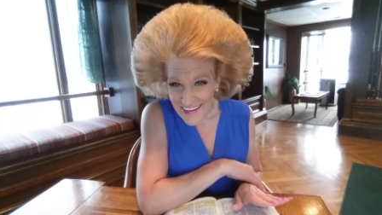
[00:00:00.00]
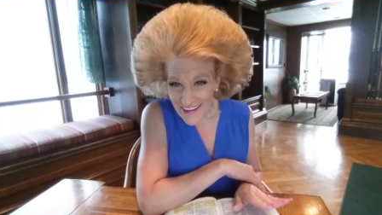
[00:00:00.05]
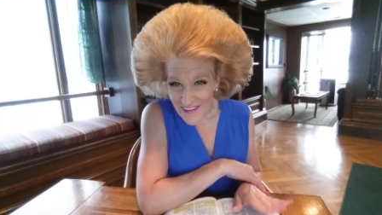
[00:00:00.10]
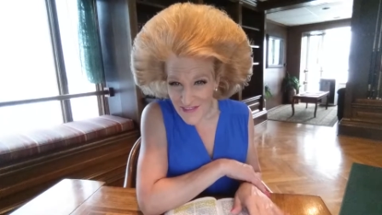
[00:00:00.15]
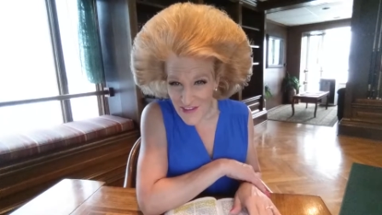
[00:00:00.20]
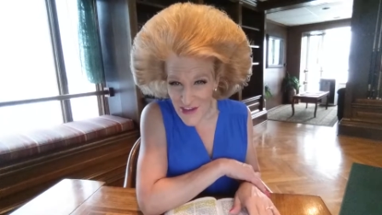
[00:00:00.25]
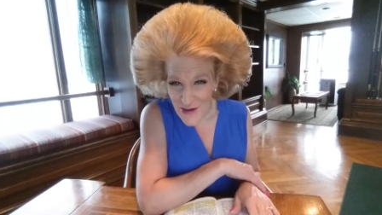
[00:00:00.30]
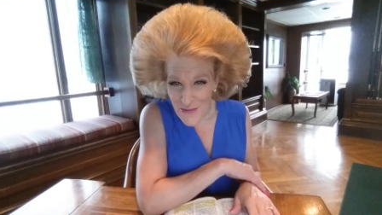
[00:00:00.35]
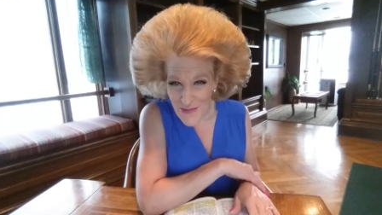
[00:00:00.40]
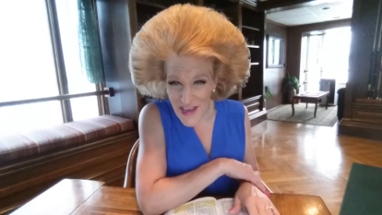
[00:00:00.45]

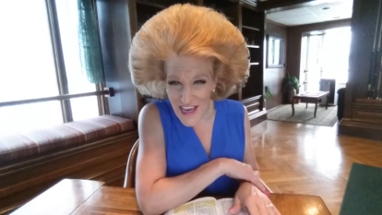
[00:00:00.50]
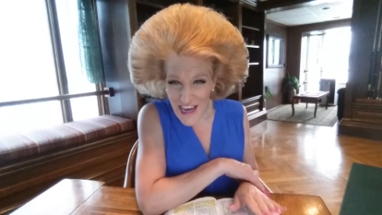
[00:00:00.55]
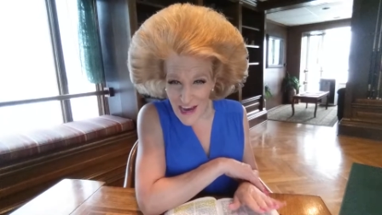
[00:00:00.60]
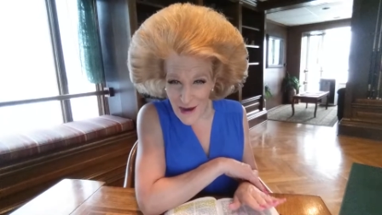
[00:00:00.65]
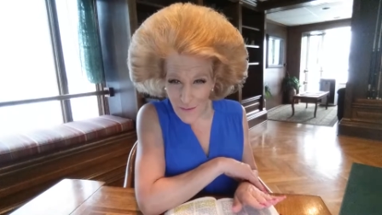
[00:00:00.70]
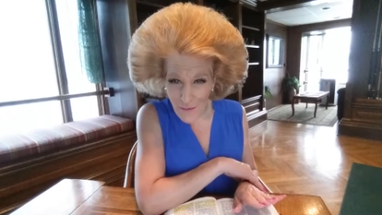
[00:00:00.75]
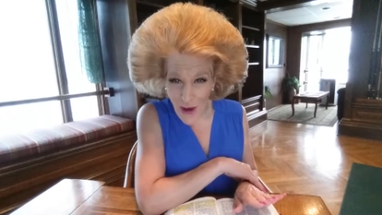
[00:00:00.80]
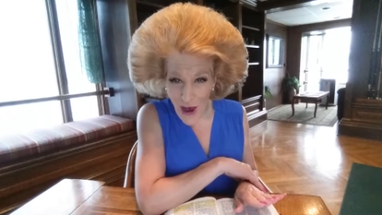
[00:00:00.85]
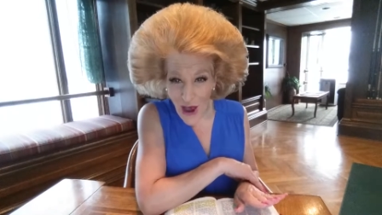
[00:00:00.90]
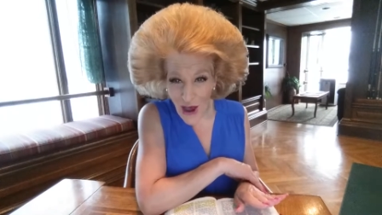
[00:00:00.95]
if you
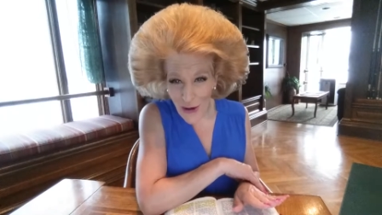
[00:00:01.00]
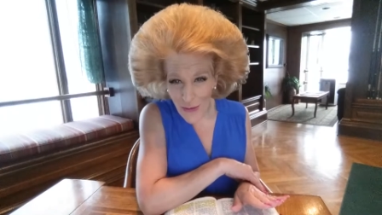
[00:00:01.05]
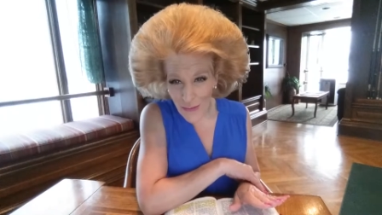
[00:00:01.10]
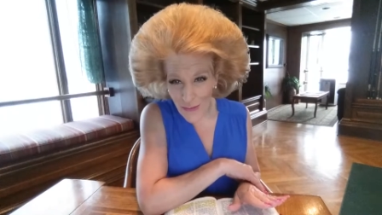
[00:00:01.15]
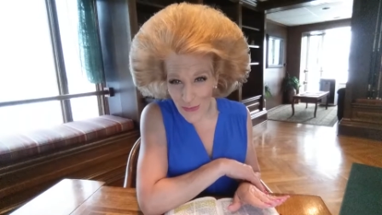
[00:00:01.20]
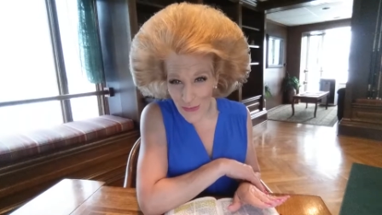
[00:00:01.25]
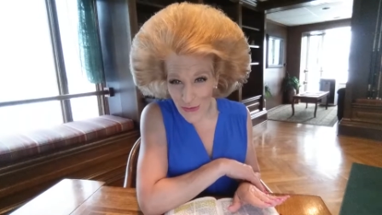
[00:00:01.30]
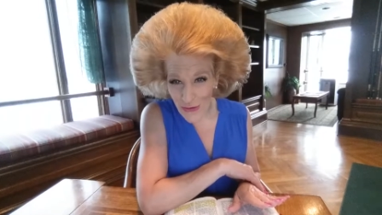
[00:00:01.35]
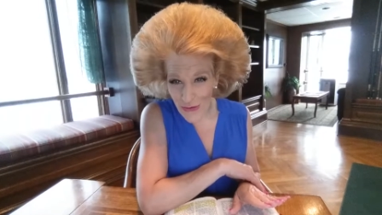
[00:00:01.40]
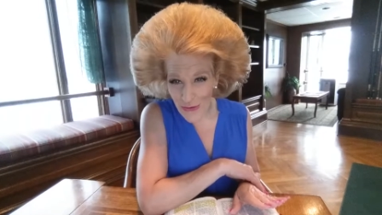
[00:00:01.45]
become
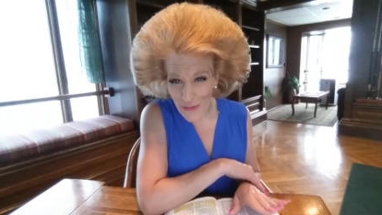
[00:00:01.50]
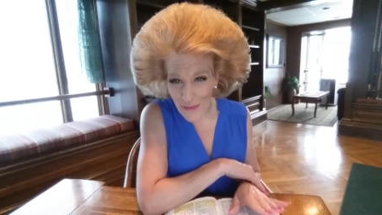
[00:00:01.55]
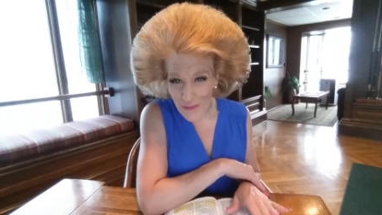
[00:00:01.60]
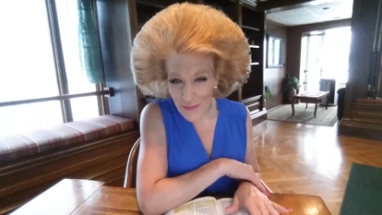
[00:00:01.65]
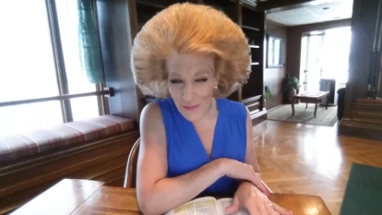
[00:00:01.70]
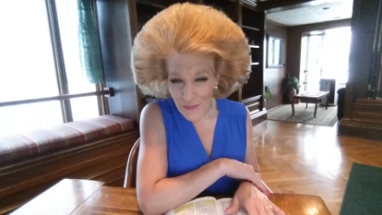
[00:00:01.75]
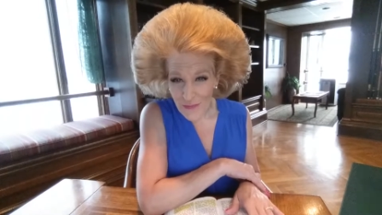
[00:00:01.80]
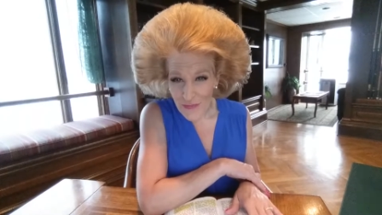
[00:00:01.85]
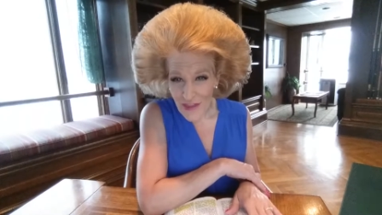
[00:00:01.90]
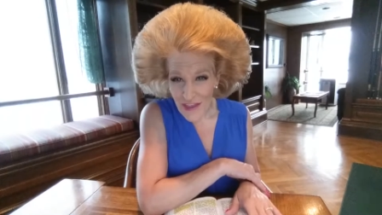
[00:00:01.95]
humble,
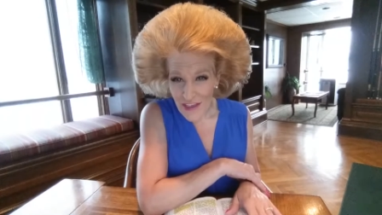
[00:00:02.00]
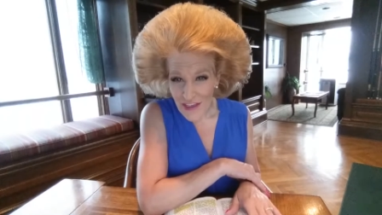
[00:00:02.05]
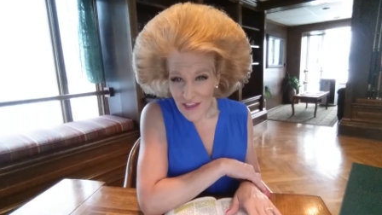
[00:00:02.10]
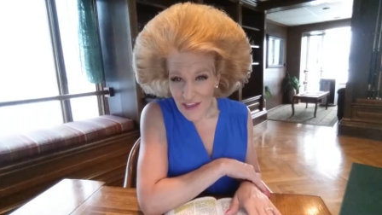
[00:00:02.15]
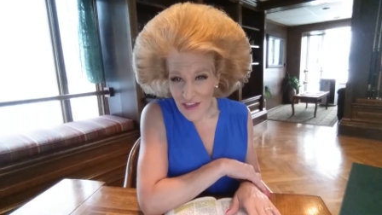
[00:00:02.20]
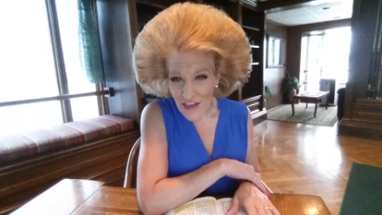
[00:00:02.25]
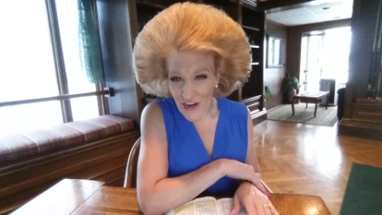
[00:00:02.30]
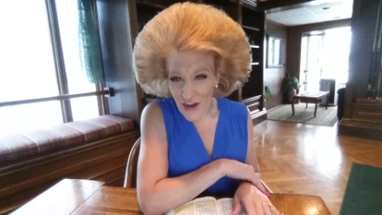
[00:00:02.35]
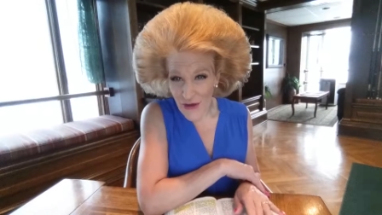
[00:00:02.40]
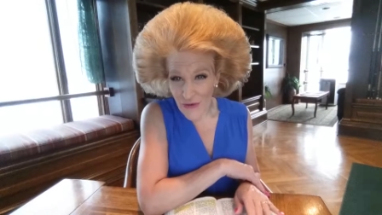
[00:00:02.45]

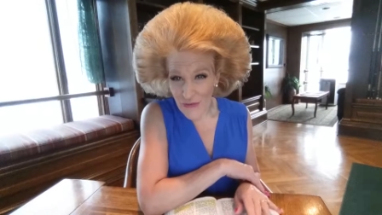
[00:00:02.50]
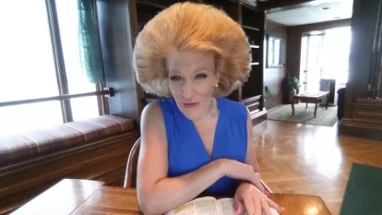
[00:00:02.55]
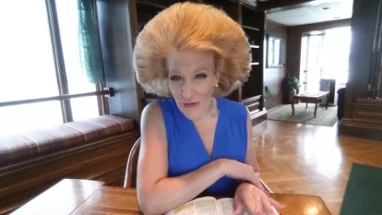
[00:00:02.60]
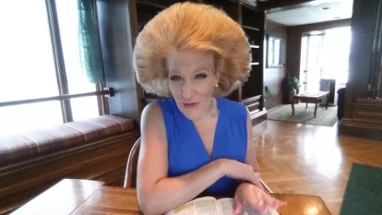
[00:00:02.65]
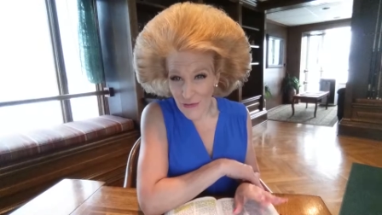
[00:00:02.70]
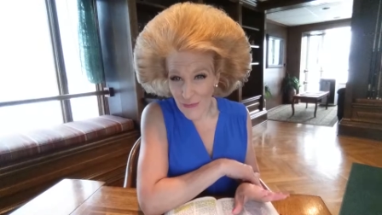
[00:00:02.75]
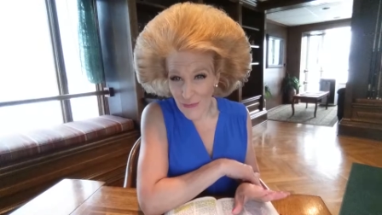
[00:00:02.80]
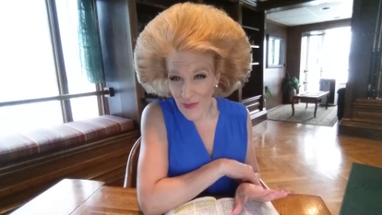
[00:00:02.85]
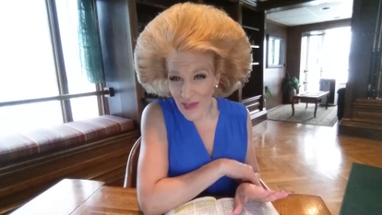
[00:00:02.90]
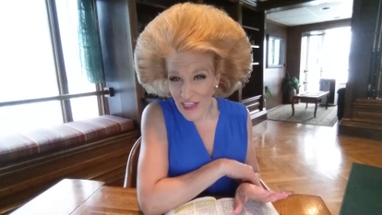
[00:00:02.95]
you know,
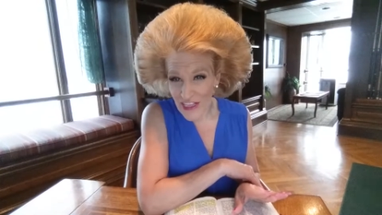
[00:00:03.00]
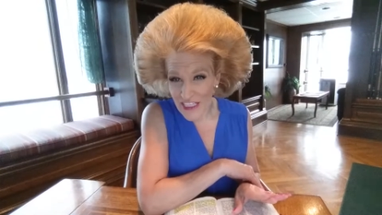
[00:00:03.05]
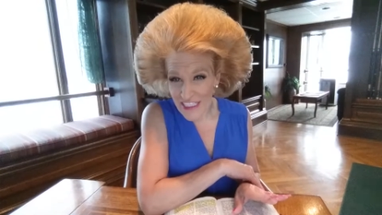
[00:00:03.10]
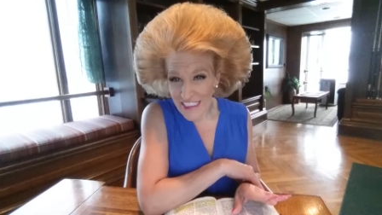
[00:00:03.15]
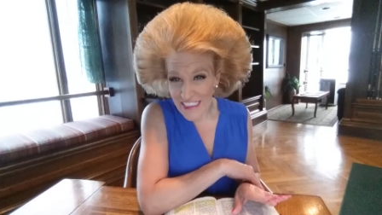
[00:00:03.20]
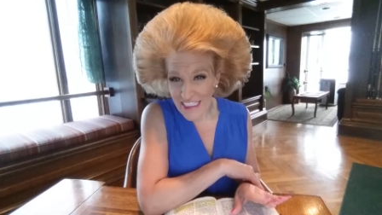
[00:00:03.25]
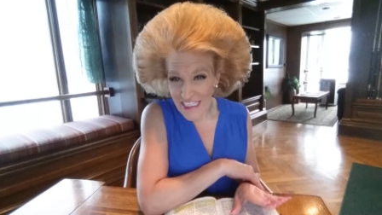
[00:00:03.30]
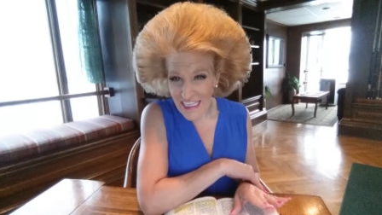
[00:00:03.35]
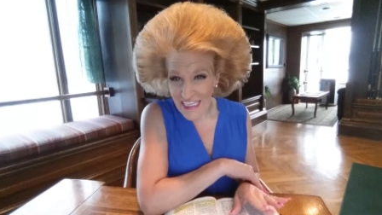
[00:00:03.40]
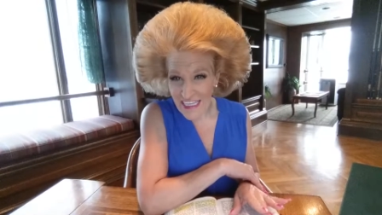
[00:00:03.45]

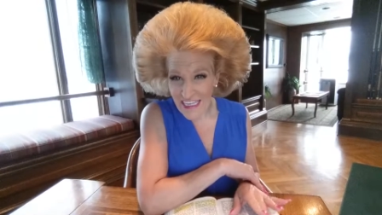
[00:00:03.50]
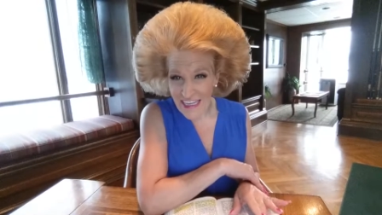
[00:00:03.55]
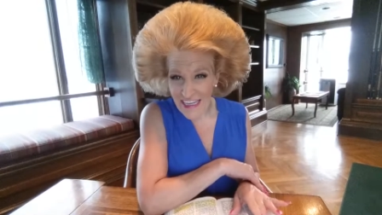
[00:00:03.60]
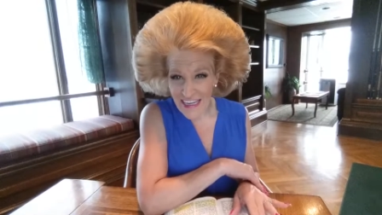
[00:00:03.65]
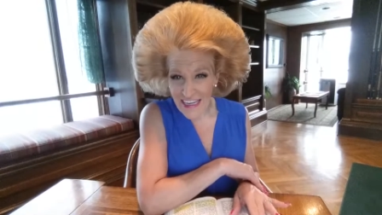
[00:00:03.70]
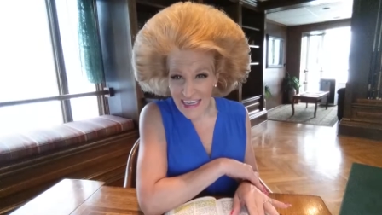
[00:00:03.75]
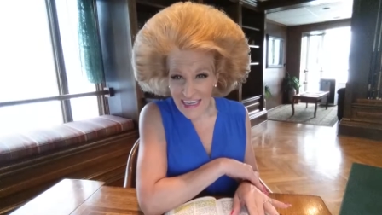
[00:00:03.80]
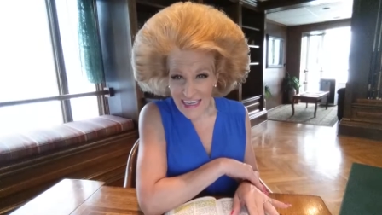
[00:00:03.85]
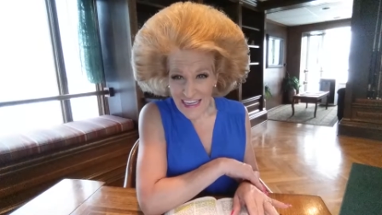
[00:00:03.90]
humility,